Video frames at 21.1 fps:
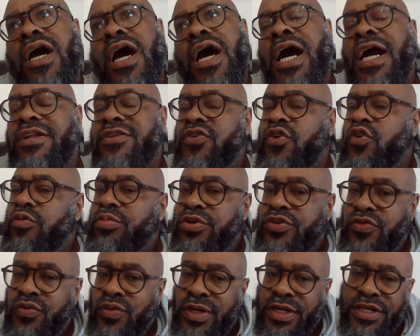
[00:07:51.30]
October
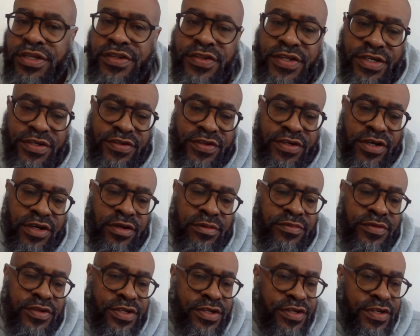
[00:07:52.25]
26
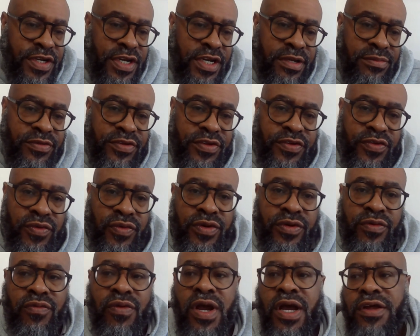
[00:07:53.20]
comes and James is on
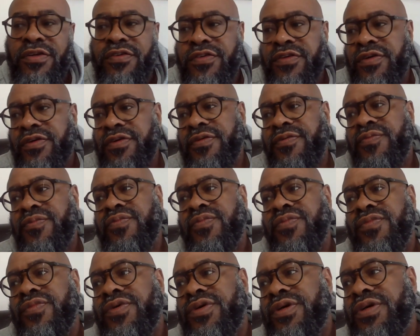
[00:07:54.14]
the roster,
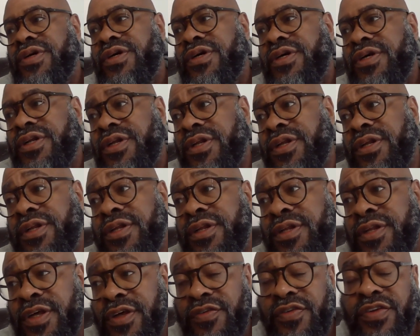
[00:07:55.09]

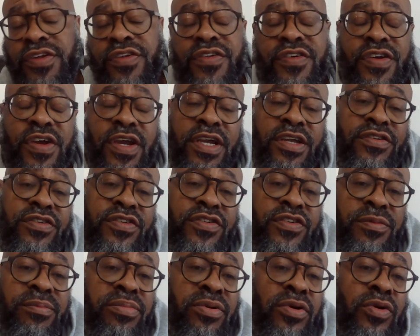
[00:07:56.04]
does he change
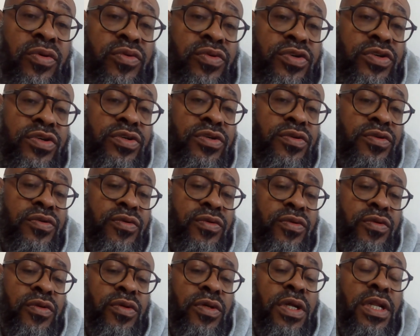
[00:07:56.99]
his approach?
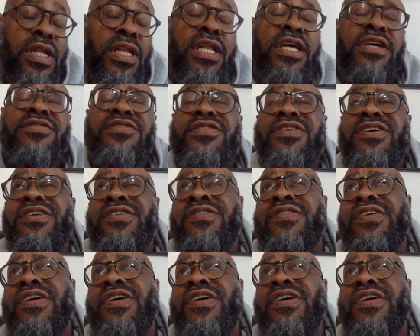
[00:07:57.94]
Let's just